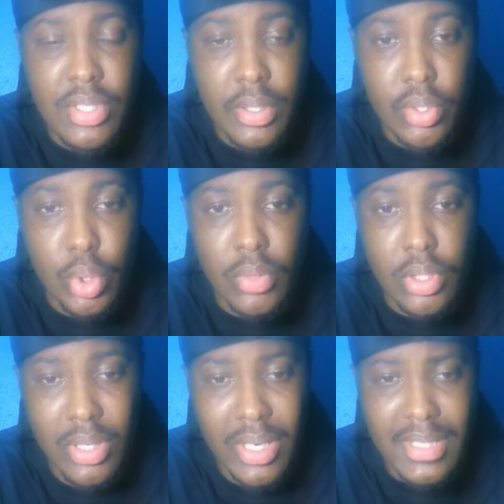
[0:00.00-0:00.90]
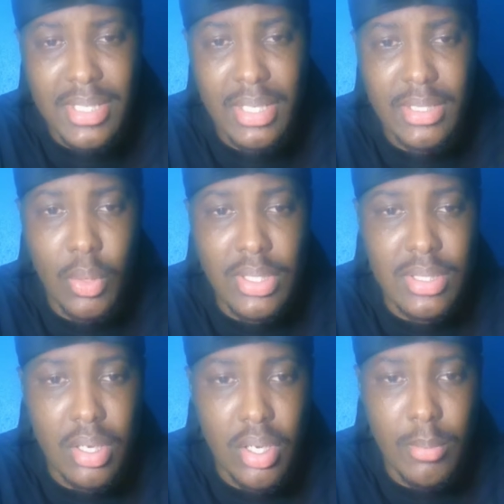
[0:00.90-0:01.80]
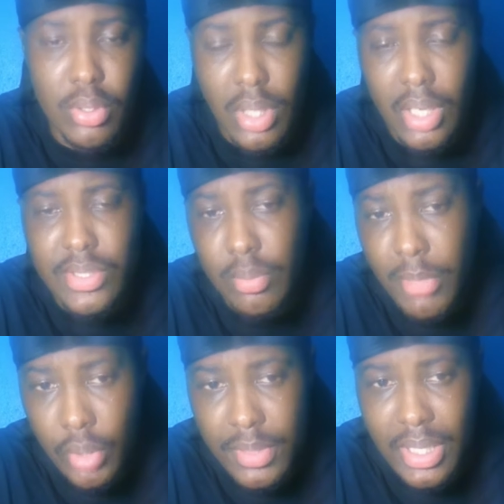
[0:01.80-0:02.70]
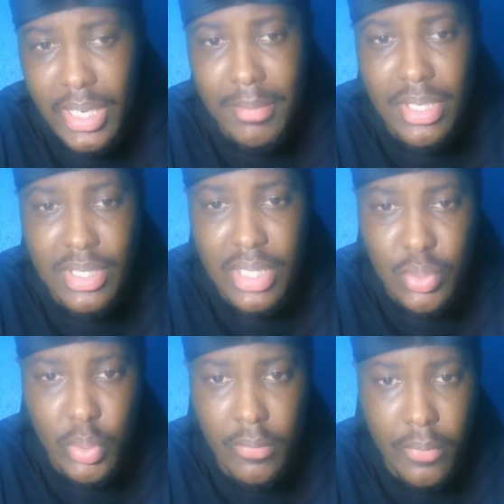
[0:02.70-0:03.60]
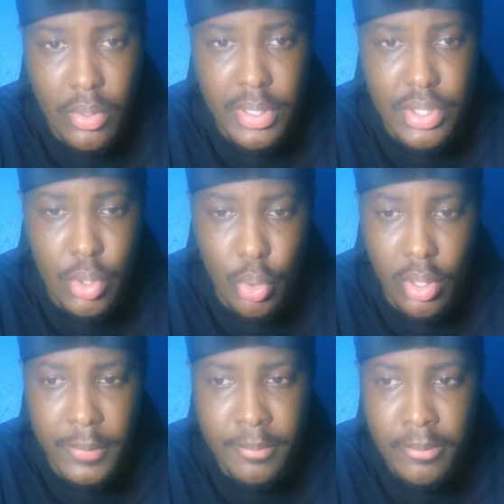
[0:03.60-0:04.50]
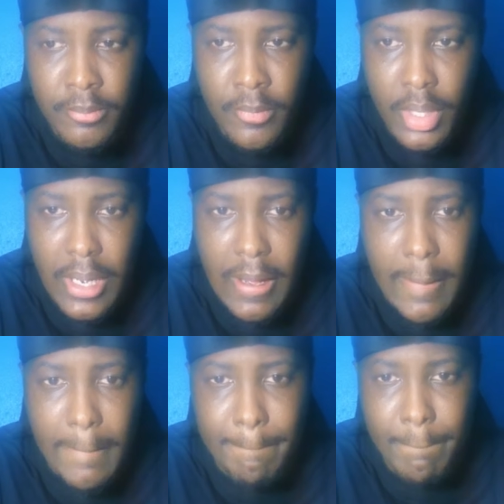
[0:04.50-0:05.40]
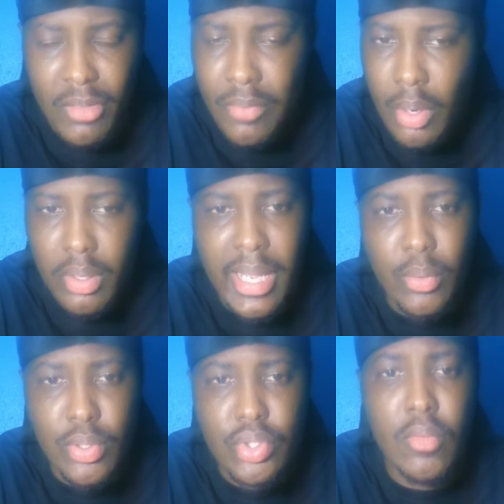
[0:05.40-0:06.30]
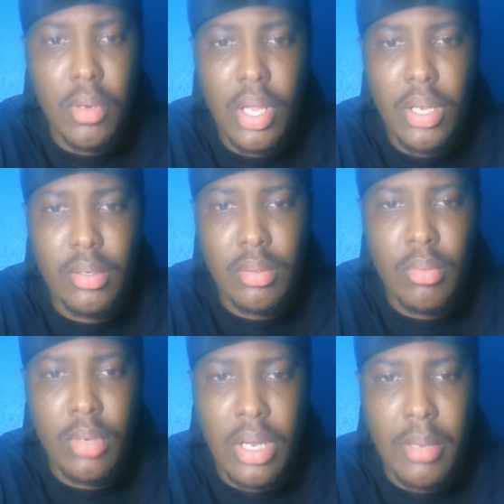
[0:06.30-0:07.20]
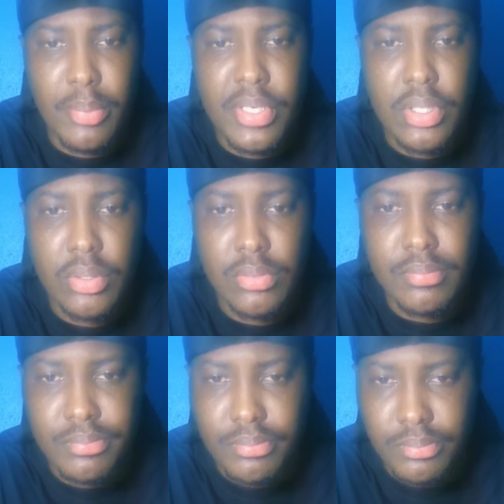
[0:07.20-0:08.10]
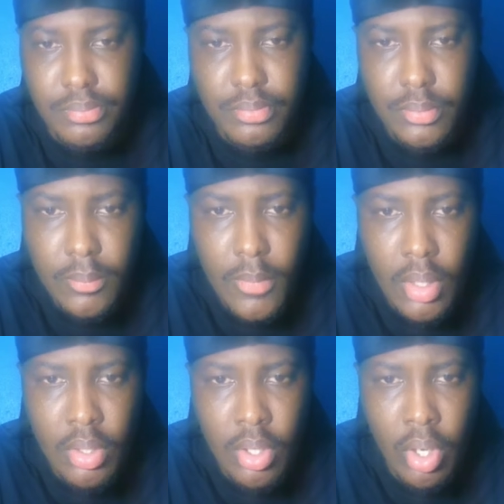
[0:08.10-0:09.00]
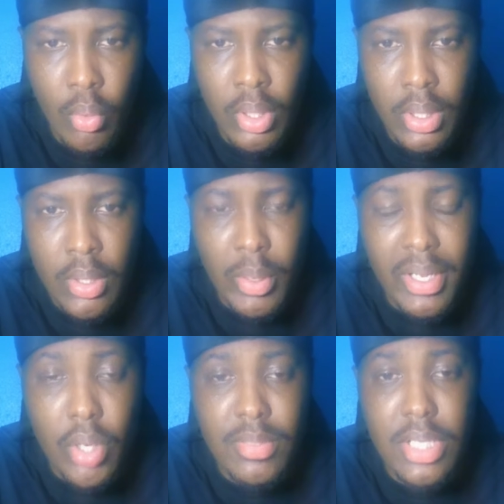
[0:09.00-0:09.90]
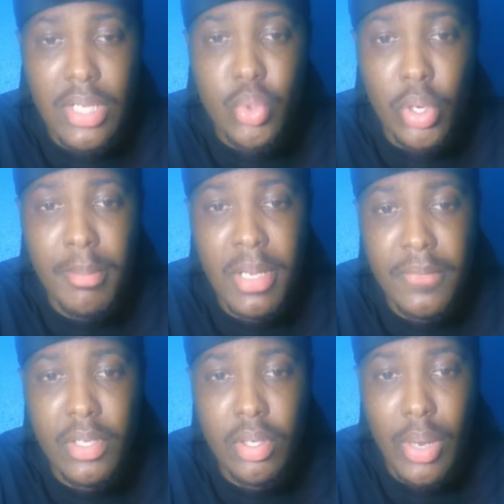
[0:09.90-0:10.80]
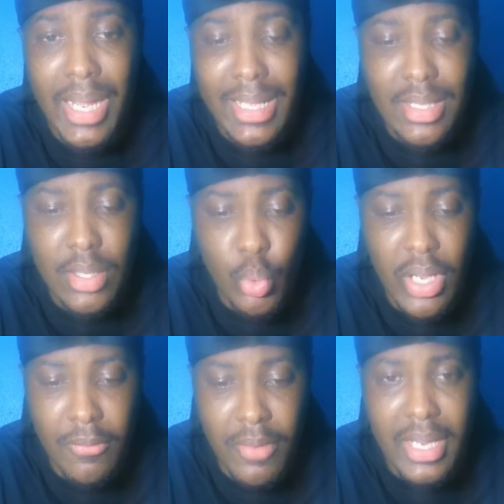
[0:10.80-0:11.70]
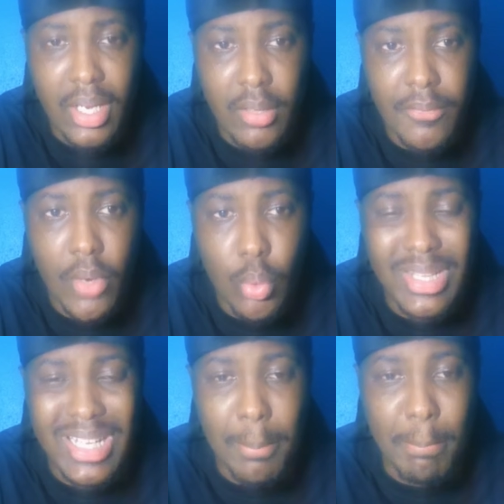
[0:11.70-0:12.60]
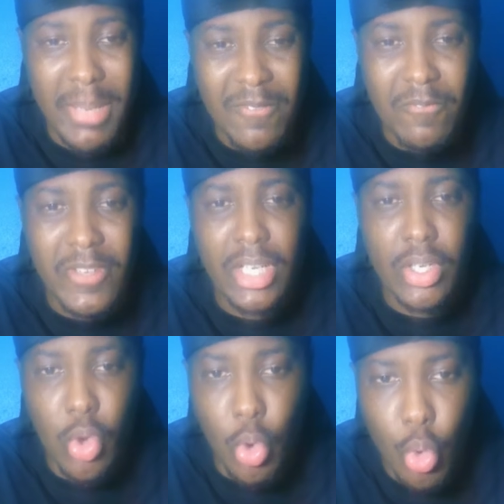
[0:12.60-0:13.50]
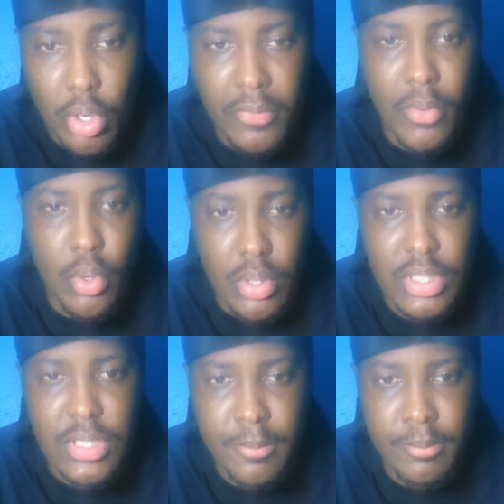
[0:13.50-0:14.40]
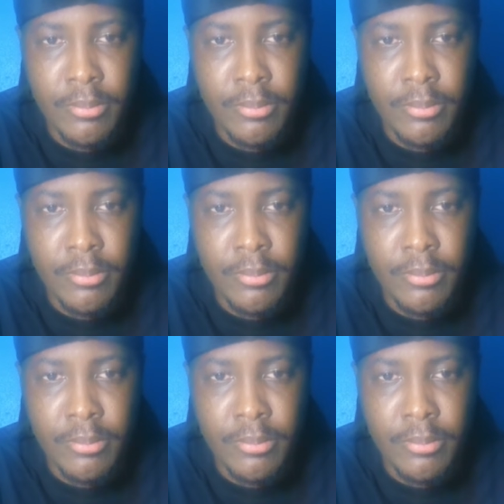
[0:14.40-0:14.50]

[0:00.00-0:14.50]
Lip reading: start over. Now, the next thing that I want to talk about, also, big up to Kyle Dixon as well for his goal. The forward line was overall pretty good. Now, when it comes on to our midfield now, I think we have finally found that midfield core, folks.